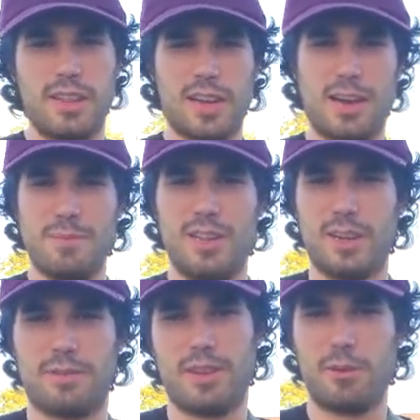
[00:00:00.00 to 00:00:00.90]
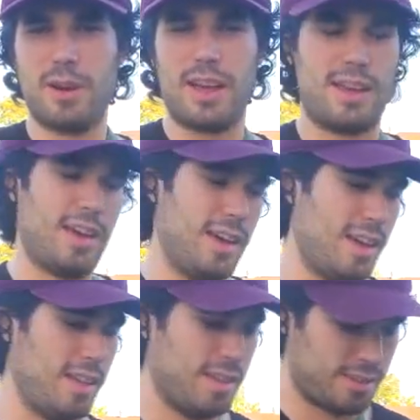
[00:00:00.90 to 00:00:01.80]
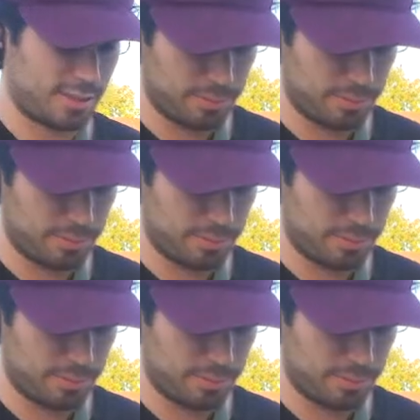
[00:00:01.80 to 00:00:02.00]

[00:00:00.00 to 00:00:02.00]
Like, I'm going to look for the gray. And some